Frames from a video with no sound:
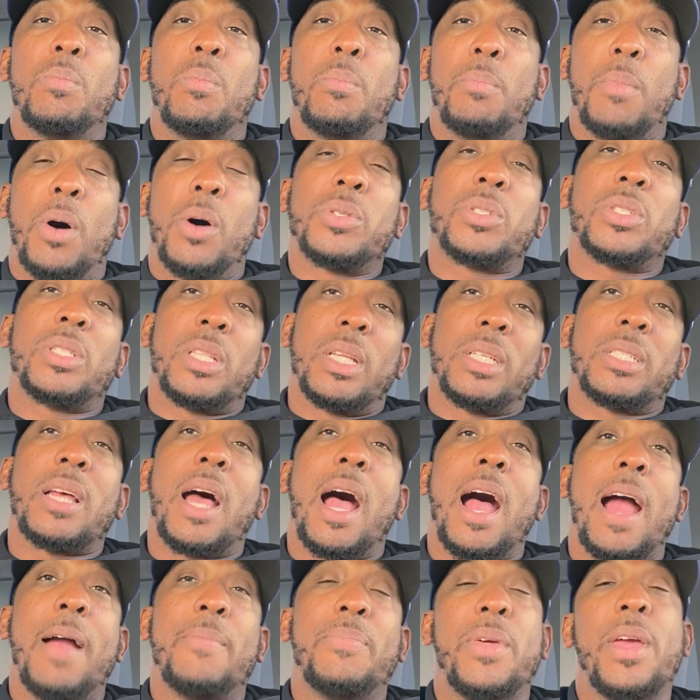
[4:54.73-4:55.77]
most of the
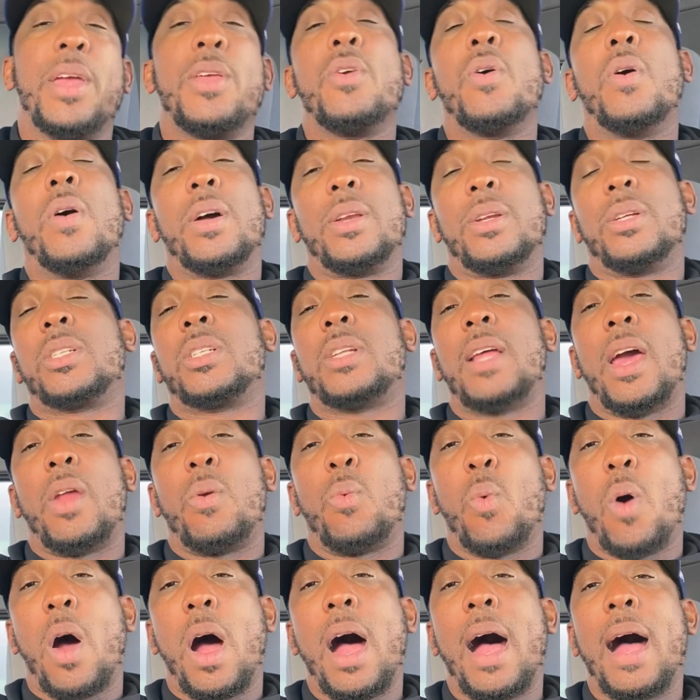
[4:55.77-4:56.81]
time, then you'll
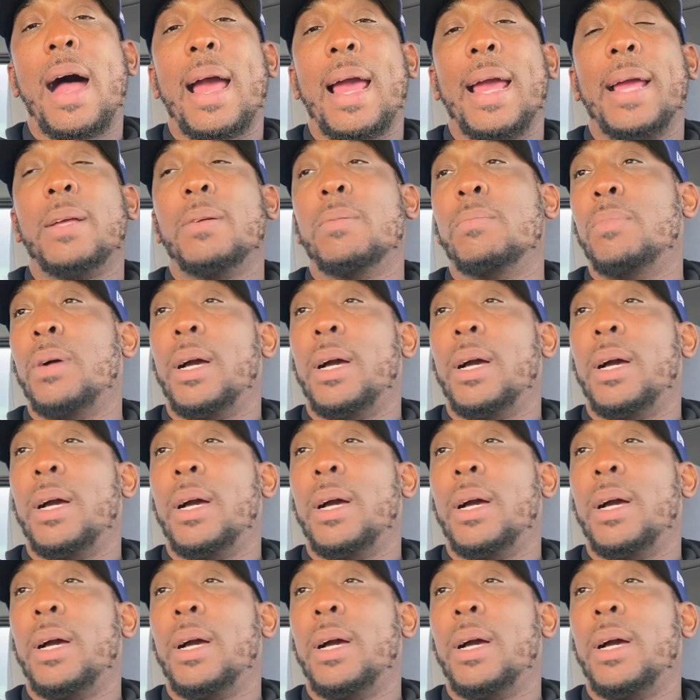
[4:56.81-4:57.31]
understand why.